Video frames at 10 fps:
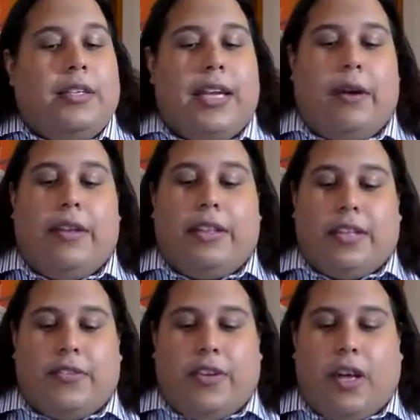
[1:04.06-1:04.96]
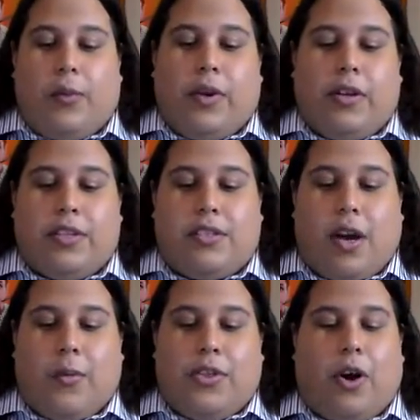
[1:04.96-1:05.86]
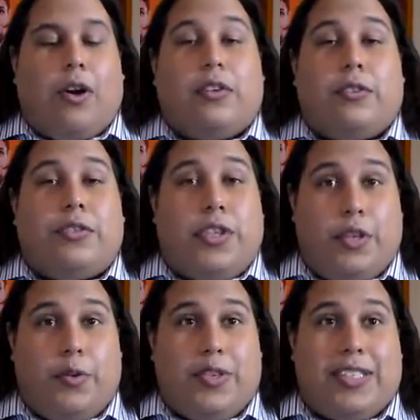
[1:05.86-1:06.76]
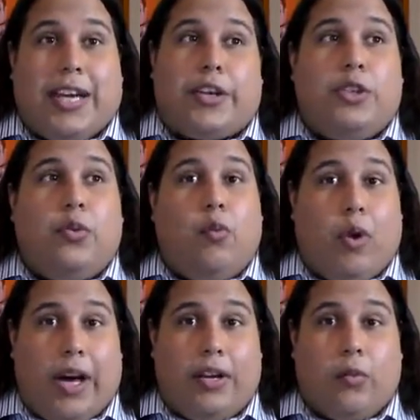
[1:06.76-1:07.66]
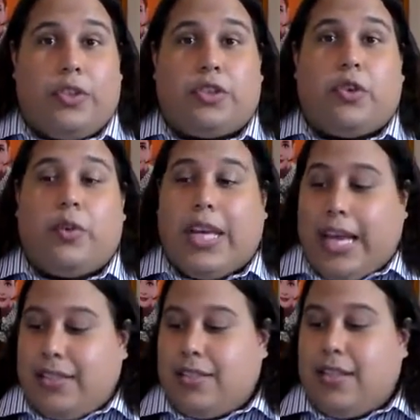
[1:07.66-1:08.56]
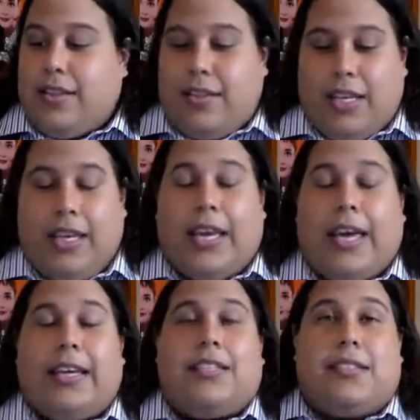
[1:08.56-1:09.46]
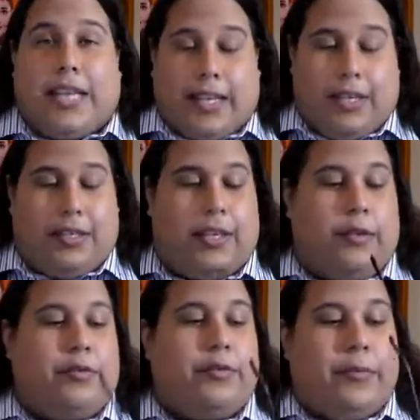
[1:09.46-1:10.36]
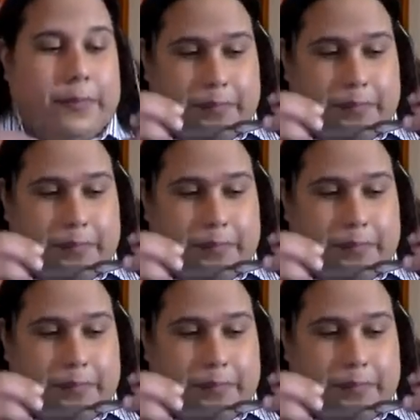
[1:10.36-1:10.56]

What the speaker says: Now, in this video, we're going to start with Article 2, Section 1, which creates the executive.